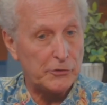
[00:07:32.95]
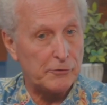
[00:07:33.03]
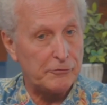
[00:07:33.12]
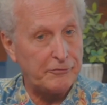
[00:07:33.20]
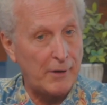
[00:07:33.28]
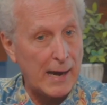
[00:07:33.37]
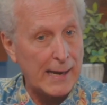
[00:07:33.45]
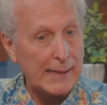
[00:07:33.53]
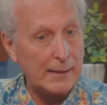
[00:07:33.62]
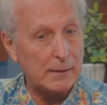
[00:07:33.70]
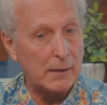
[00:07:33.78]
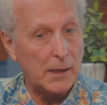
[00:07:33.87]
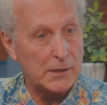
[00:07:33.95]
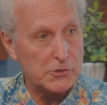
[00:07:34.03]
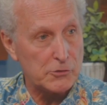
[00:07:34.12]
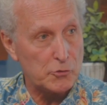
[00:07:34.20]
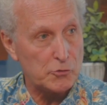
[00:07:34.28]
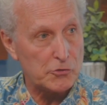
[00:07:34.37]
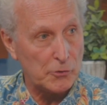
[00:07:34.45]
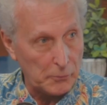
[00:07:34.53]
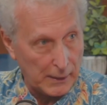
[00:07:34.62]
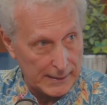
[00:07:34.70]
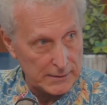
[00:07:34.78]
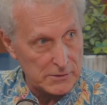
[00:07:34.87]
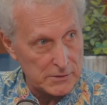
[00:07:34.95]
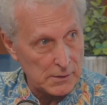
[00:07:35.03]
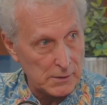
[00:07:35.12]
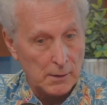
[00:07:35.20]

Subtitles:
to find constitutional rights